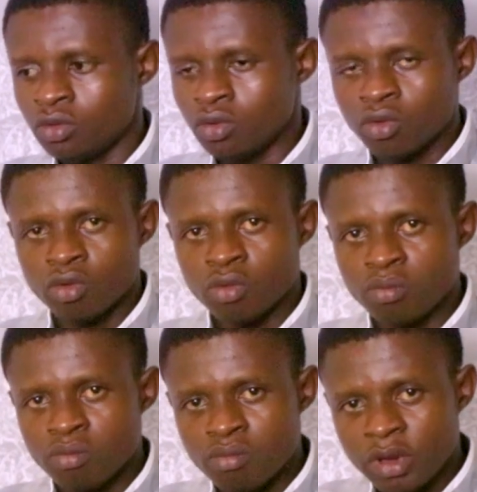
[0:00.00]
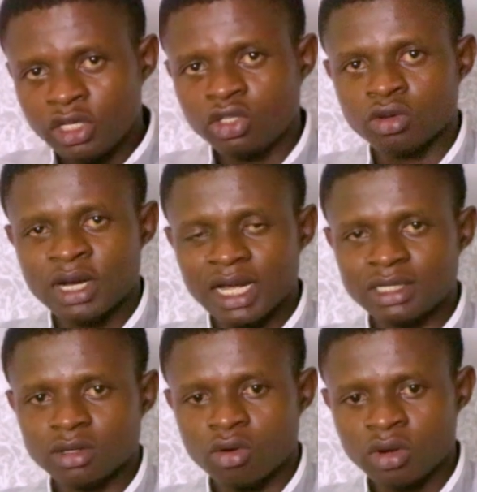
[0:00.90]
you make sure
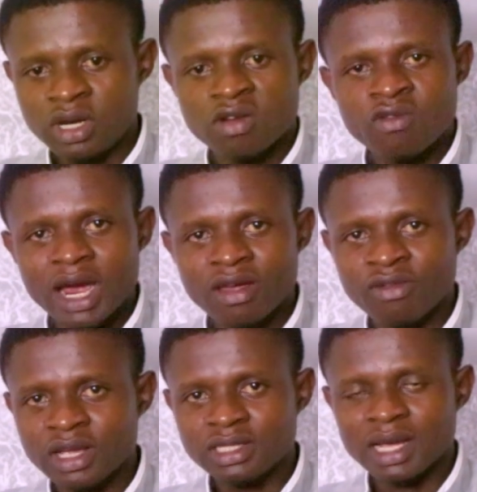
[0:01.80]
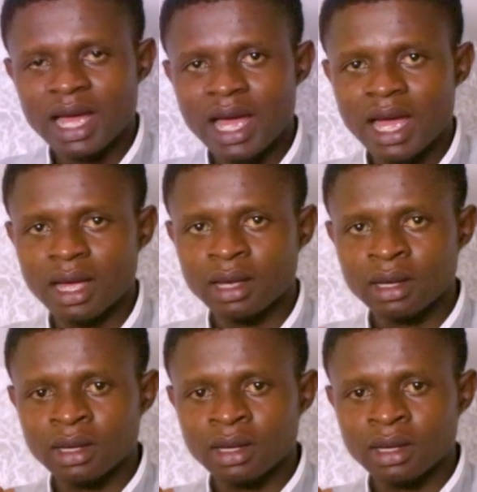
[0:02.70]
that all the drivers are